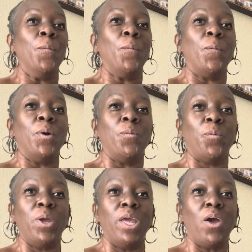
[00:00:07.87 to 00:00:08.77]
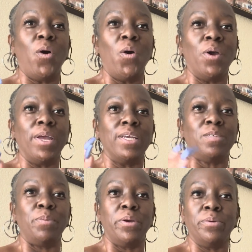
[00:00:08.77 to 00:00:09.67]
When we are
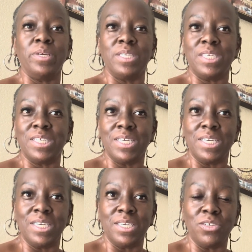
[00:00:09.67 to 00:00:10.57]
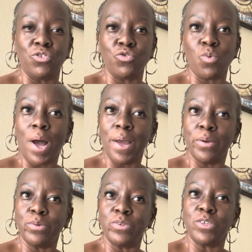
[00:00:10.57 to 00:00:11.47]
experiencing
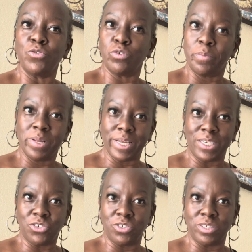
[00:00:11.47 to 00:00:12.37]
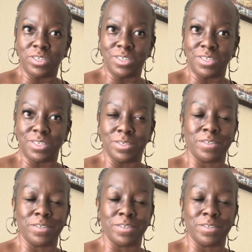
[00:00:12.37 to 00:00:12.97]
trials and tribulations,